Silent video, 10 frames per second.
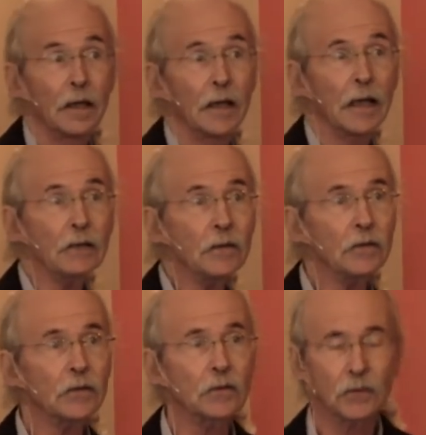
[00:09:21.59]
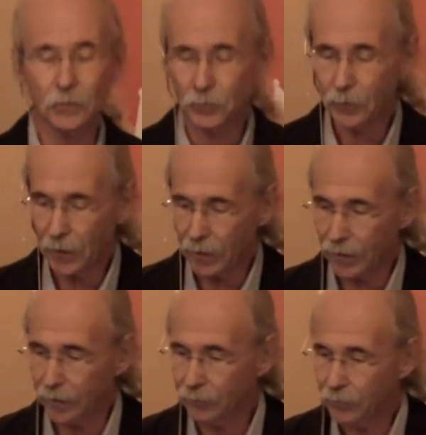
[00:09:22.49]
In
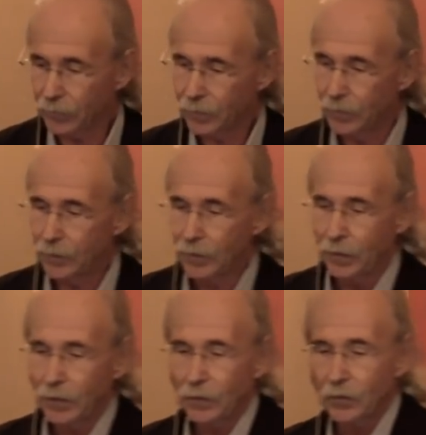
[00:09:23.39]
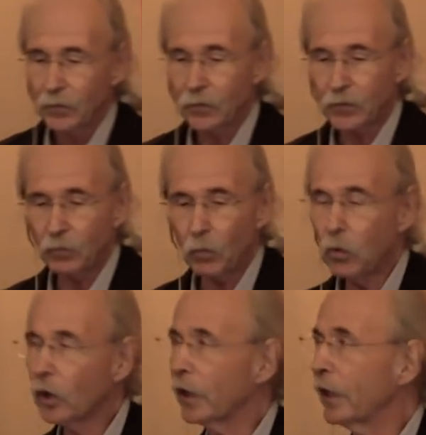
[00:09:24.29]
1865, the Civil
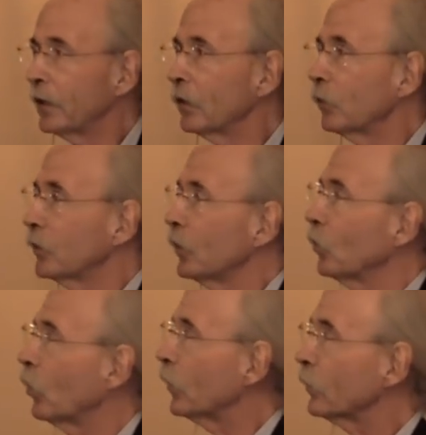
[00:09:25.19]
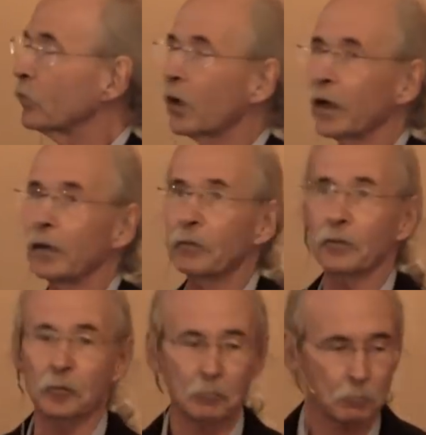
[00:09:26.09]
War ended with the North triumphant